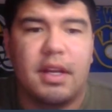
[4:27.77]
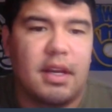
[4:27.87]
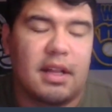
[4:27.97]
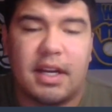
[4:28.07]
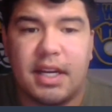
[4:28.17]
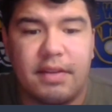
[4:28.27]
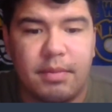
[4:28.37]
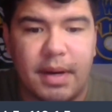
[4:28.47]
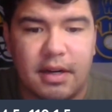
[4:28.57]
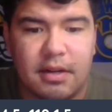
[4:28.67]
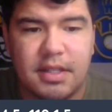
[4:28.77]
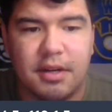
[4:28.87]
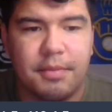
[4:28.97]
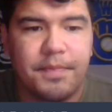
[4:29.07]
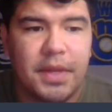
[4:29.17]
Yeah, I like it even better.
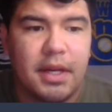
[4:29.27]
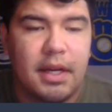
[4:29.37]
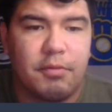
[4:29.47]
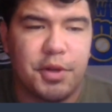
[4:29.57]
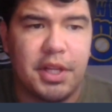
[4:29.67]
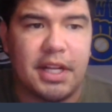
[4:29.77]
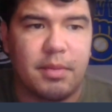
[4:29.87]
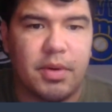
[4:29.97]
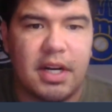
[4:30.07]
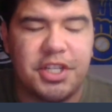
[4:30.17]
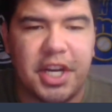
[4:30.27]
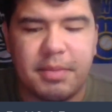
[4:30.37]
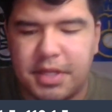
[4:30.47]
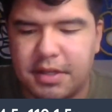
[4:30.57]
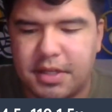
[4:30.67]
So, really like LeBron
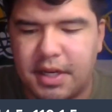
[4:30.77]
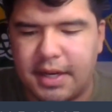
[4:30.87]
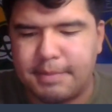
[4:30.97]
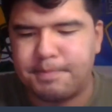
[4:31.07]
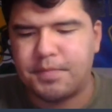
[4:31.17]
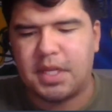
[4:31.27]
James here tonight.